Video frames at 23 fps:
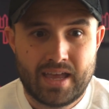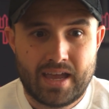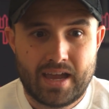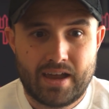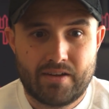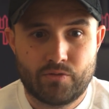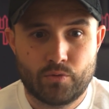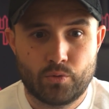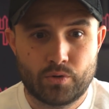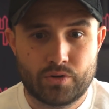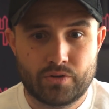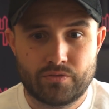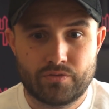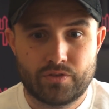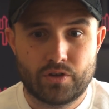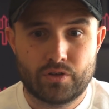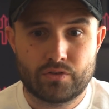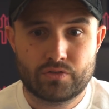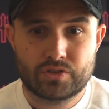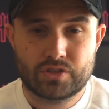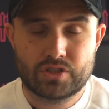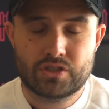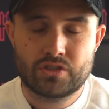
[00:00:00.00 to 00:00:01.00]
everyone
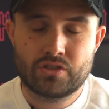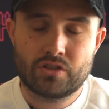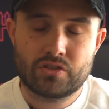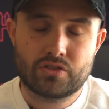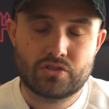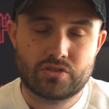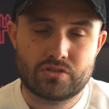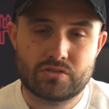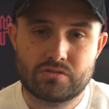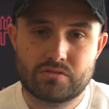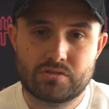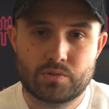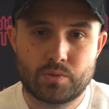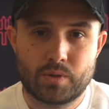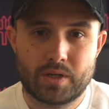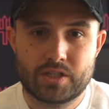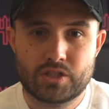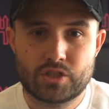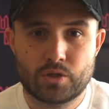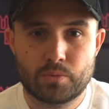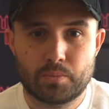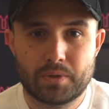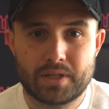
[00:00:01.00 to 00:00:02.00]
involved, because it's not just
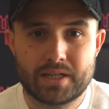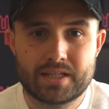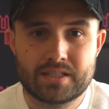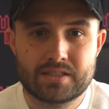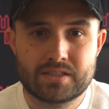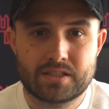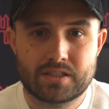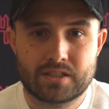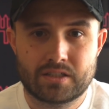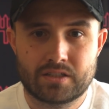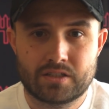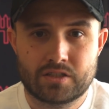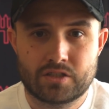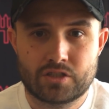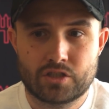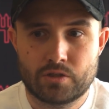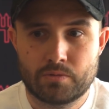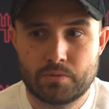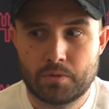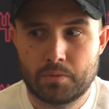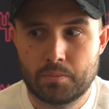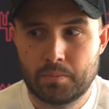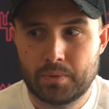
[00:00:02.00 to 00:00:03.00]
22 players that are going to
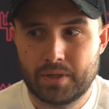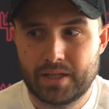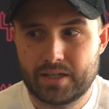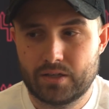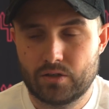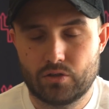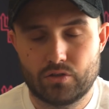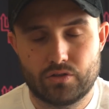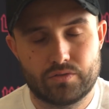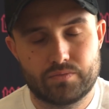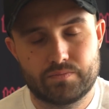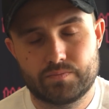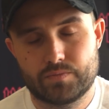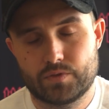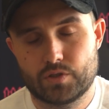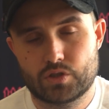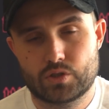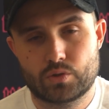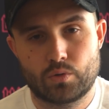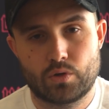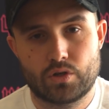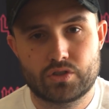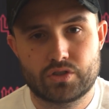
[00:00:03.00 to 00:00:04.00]
turn up and play, or the
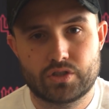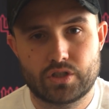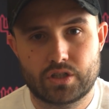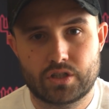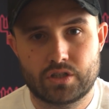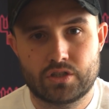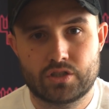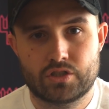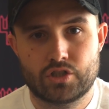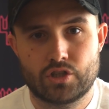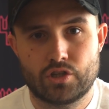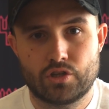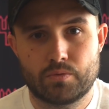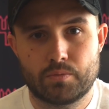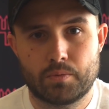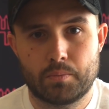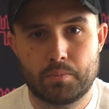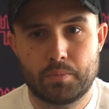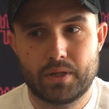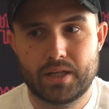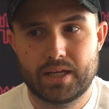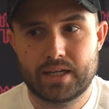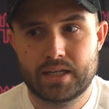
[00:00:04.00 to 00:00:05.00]
squads that are going to turn up
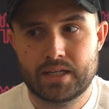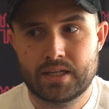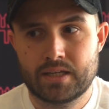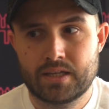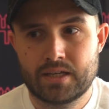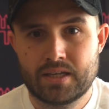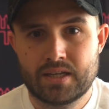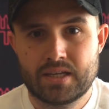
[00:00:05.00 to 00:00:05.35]
and play.